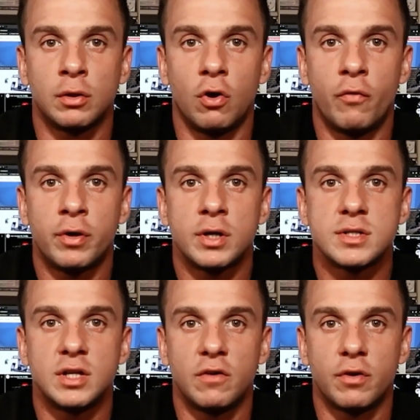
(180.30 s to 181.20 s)
lower
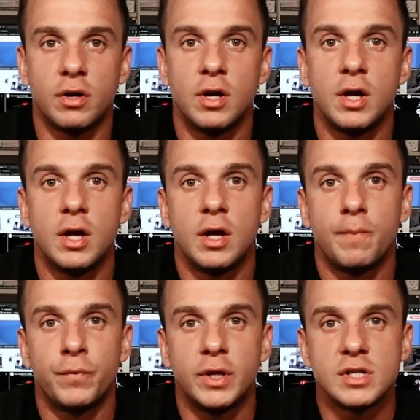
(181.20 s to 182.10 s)
receiver
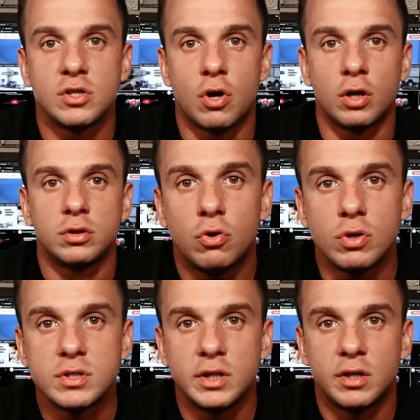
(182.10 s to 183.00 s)
is not
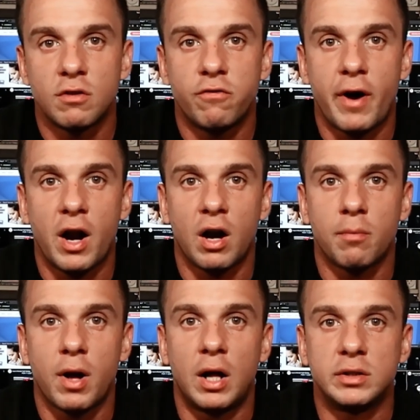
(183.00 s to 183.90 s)
considered a firearm
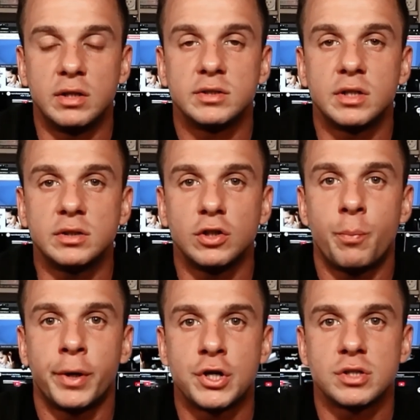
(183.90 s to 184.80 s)
until certain
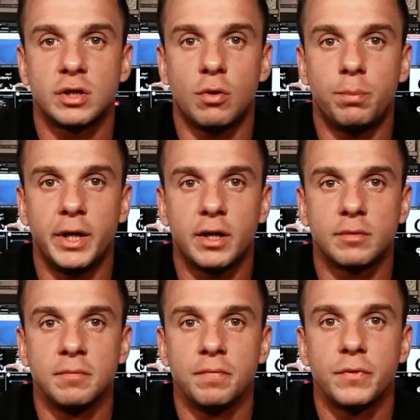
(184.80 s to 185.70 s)
operations are completed.
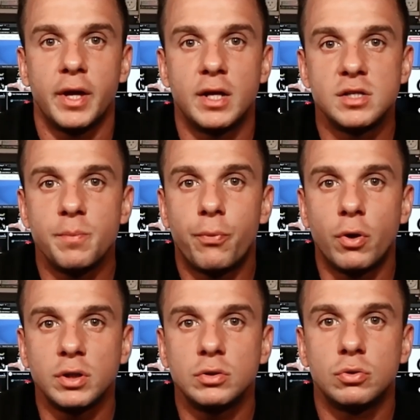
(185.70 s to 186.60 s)
It's
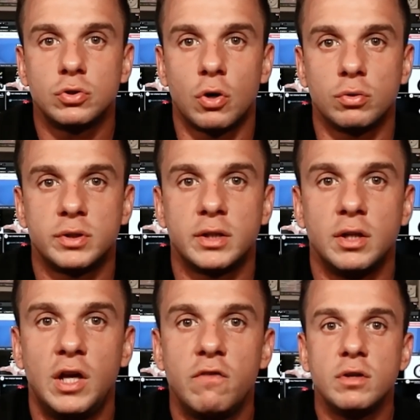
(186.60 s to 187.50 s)
important to note that
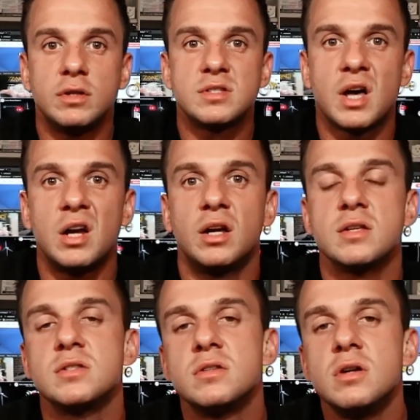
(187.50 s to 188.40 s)
even designing a
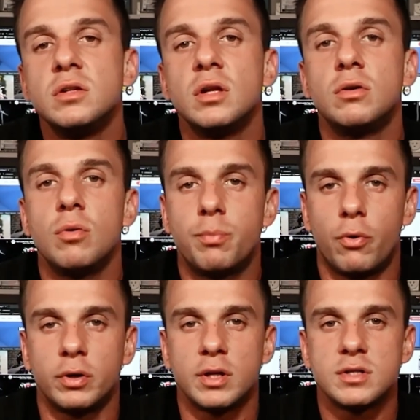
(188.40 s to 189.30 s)
certain
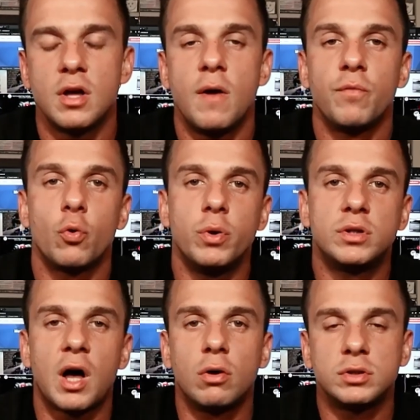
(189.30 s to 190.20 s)
components
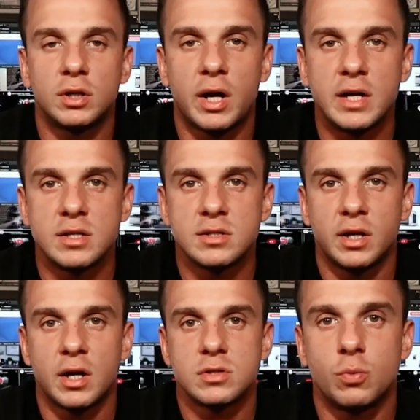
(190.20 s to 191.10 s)
without a license,
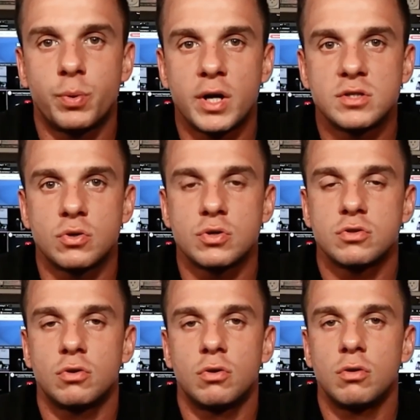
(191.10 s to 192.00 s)
like suppressors
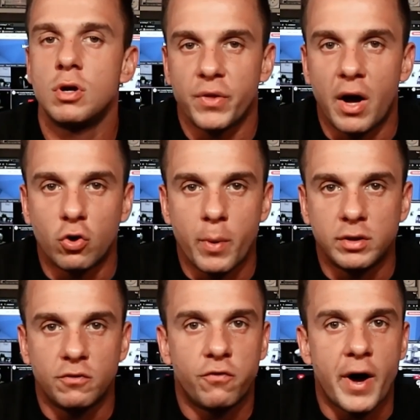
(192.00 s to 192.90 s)
or
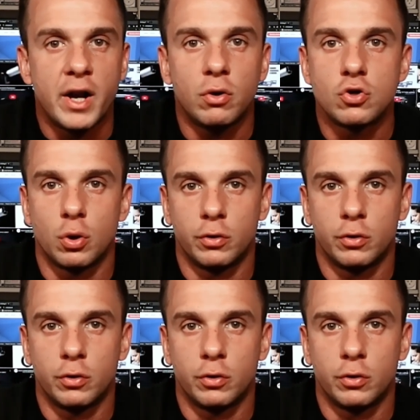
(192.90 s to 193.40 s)
automatic fire control